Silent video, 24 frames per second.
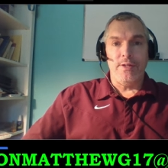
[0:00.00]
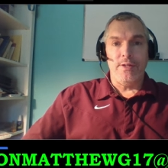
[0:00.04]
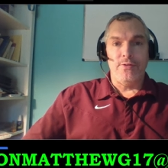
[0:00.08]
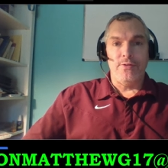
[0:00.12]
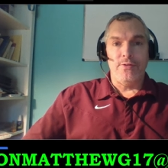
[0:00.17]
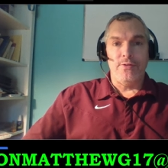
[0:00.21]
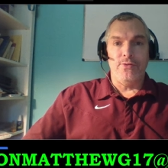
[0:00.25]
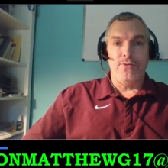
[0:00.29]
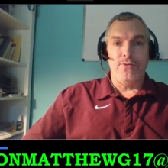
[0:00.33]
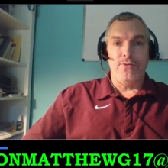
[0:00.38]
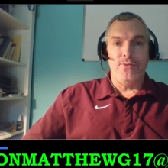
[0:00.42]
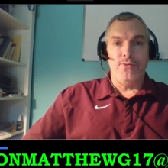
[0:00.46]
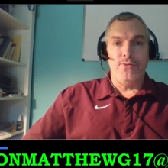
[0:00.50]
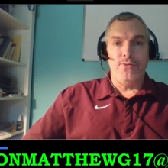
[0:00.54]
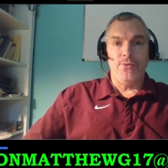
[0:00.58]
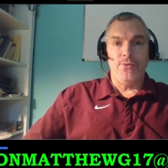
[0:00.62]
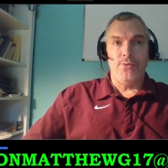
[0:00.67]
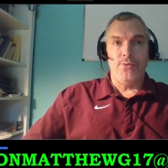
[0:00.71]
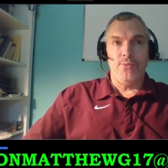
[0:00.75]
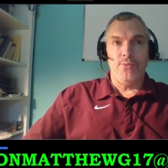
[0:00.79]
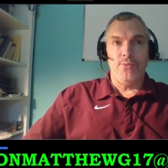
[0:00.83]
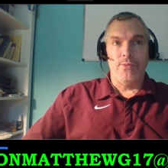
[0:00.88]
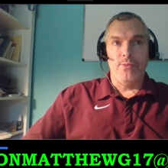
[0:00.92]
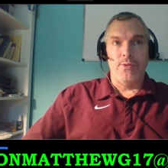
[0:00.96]

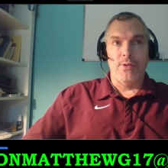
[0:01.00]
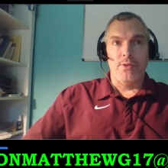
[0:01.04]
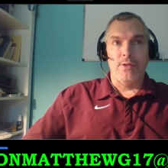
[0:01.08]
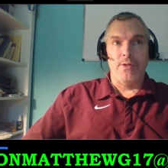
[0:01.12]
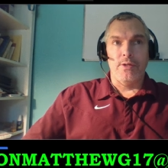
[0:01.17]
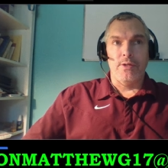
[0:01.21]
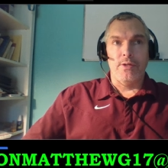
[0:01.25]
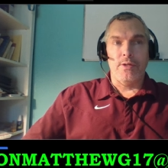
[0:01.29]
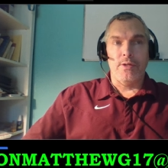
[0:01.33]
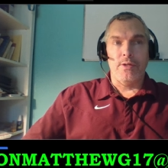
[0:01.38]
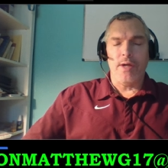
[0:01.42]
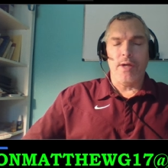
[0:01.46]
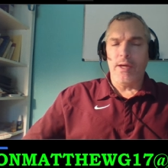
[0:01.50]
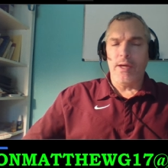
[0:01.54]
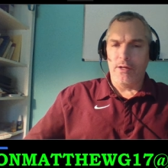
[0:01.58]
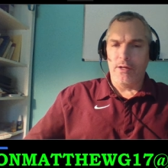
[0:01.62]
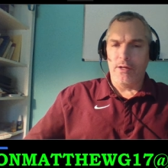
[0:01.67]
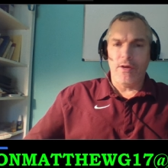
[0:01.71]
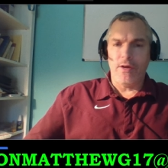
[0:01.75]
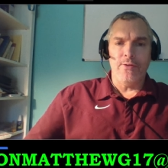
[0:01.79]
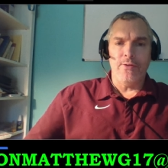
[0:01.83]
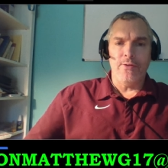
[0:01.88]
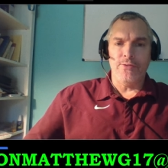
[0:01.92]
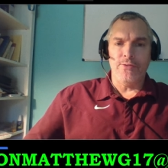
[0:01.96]
to kind of
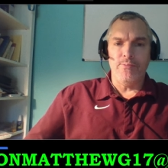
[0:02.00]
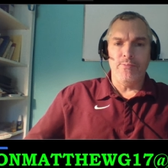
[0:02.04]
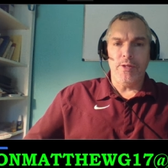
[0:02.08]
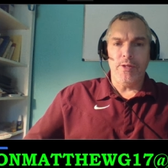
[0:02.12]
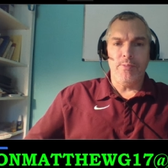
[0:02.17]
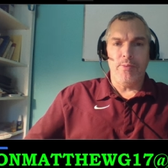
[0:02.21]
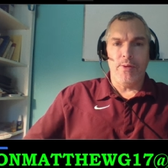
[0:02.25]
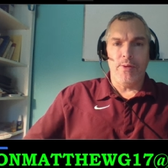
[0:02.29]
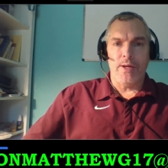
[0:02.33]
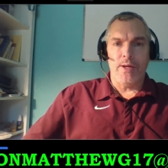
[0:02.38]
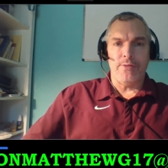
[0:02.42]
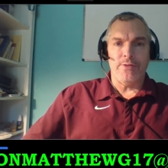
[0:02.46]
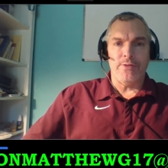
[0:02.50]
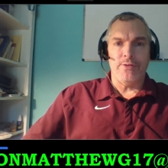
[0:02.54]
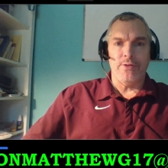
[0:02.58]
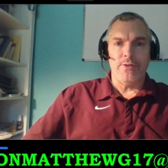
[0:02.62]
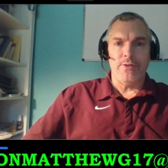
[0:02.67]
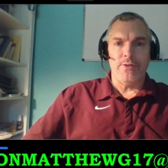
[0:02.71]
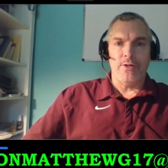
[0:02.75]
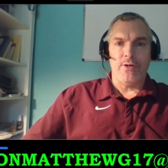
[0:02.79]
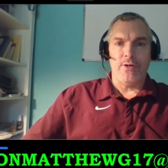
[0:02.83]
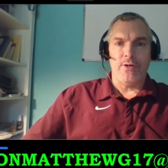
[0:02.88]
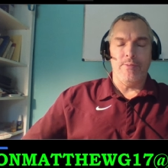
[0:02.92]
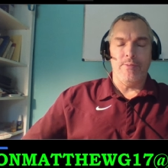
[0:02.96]
call some people out to
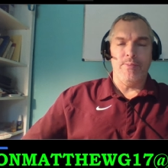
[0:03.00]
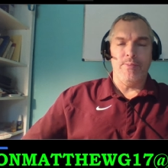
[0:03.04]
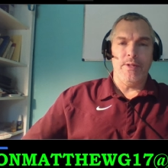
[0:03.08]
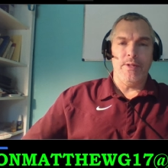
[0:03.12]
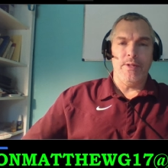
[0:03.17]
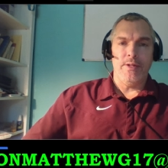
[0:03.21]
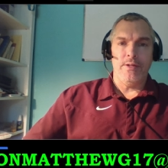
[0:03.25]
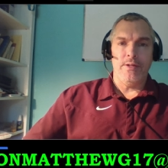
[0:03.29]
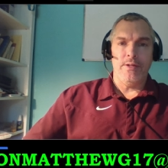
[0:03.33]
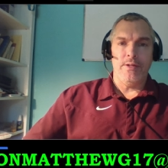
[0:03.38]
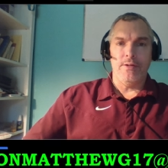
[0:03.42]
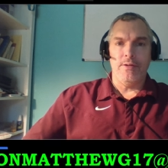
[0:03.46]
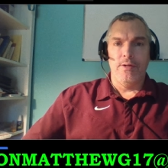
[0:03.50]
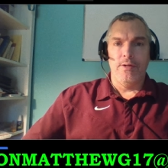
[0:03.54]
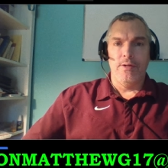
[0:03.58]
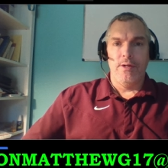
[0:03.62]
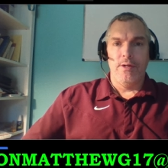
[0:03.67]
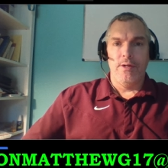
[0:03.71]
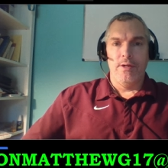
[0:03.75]
the carpet here